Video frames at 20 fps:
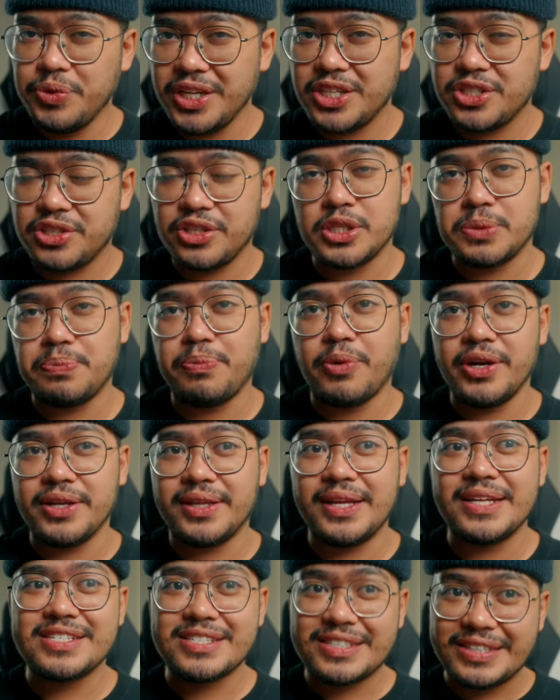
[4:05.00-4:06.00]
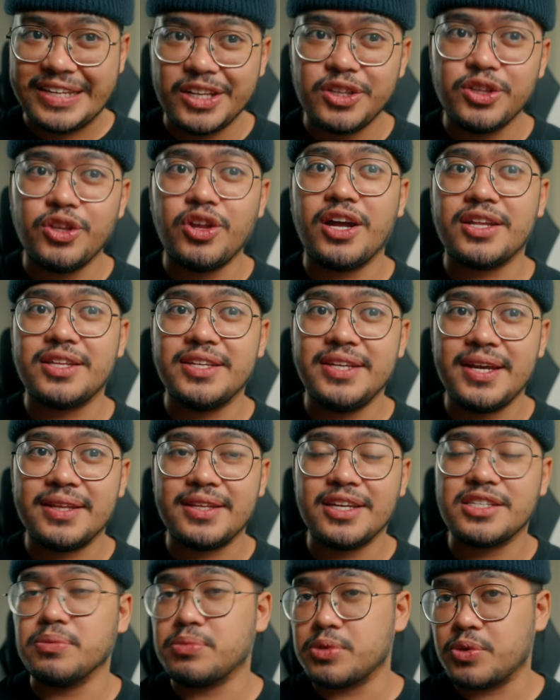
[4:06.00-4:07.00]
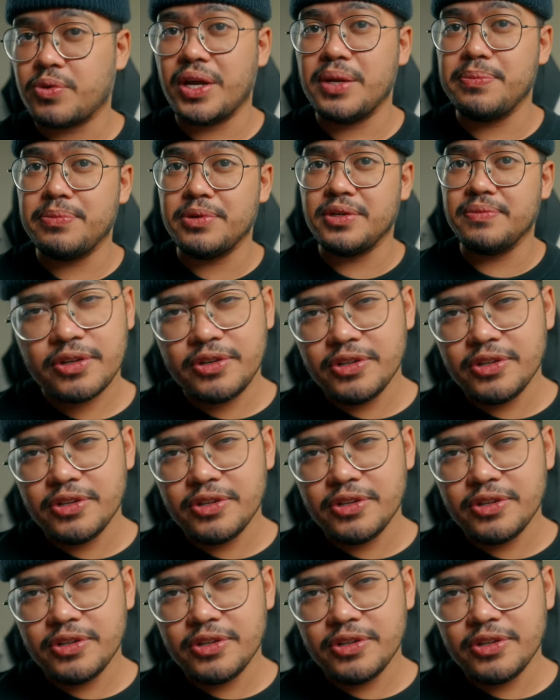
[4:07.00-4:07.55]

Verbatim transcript: reach this part and still not yet a subscriber,